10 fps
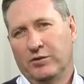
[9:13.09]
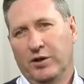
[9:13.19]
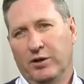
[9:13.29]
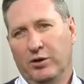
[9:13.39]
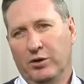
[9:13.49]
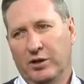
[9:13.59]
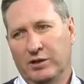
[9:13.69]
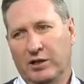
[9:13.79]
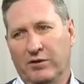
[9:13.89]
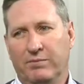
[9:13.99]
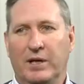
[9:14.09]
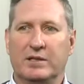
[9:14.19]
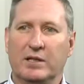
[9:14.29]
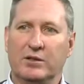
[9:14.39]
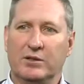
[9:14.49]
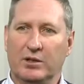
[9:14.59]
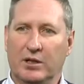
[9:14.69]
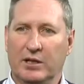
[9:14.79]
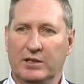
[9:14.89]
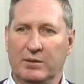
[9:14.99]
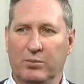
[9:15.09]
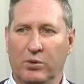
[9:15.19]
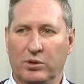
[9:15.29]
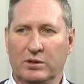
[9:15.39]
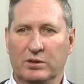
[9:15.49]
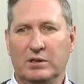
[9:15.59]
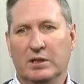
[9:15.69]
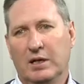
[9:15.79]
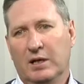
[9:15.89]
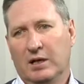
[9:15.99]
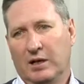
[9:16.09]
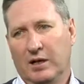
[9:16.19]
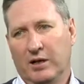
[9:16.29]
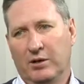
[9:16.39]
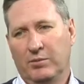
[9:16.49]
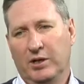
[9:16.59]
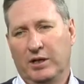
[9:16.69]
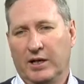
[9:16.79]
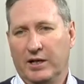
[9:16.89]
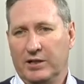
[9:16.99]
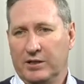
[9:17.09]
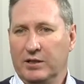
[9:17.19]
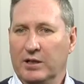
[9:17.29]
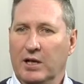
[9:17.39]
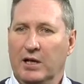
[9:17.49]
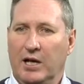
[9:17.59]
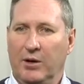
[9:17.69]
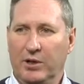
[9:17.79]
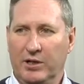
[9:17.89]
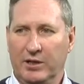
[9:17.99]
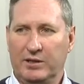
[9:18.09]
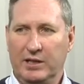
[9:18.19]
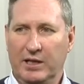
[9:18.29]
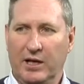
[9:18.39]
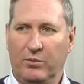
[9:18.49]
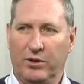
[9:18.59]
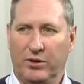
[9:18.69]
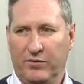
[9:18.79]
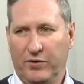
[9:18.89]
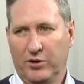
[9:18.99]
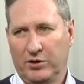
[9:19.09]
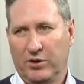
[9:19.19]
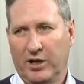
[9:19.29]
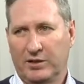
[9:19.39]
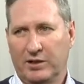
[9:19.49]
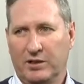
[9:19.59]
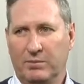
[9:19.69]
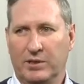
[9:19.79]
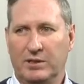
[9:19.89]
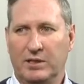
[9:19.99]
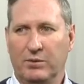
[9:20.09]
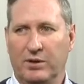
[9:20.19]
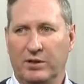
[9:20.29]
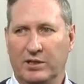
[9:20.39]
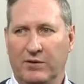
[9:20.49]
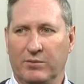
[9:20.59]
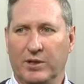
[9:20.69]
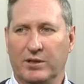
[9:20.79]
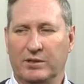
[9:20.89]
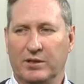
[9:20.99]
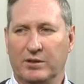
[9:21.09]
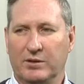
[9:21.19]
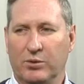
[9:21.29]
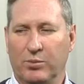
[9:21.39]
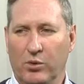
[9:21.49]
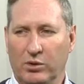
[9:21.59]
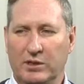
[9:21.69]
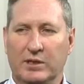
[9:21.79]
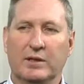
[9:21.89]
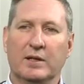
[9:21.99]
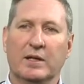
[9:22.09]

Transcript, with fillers: of a unity of message is important, clear communication, and we did see that with the first crisis committee, with the seven ministers reporting